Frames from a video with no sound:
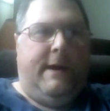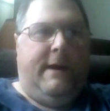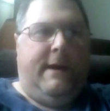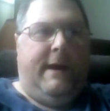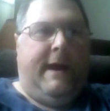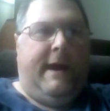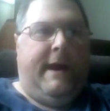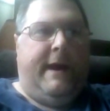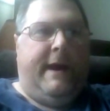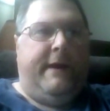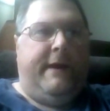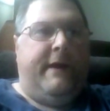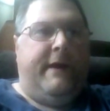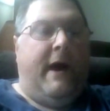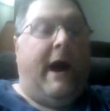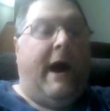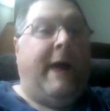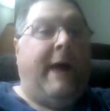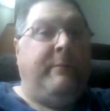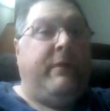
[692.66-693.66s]
And
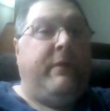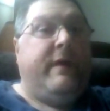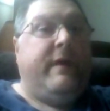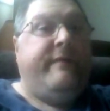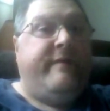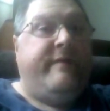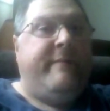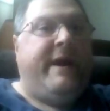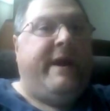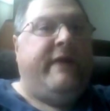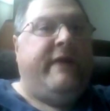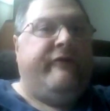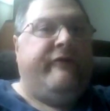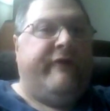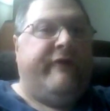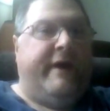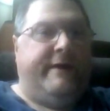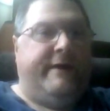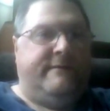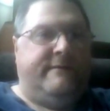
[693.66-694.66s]
I believe he means
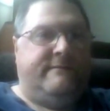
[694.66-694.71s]
it.